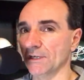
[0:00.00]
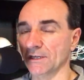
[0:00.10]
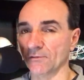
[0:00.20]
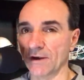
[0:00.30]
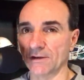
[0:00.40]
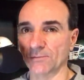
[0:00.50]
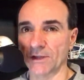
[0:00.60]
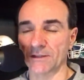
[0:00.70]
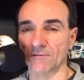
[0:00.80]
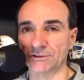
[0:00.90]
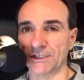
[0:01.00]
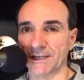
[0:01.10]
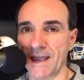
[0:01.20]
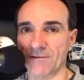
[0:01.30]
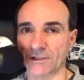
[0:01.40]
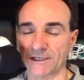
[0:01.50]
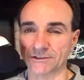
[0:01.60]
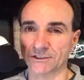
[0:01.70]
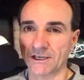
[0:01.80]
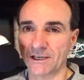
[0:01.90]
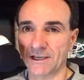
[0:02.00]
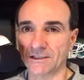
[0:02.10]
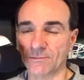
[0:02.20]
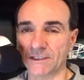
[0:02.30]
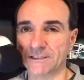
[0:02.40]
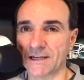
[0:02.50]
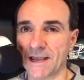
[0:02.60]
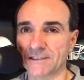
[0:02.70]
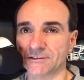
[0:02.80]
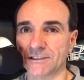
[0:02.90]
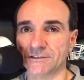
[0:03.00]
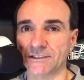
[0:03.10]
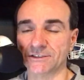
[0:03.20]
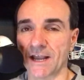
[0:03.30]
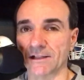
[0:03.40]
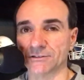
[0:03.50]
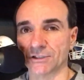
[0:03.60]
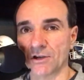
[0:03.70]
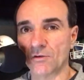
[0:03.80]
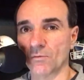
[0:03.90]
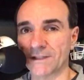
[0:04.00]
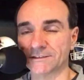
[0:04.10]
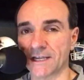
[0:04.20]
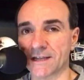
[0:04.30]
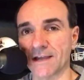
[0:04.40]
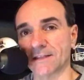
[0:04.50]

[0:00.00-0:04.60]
getting ready to play the Virginia Cavaliers in the Big Ten ACC Challenge Wednesday night.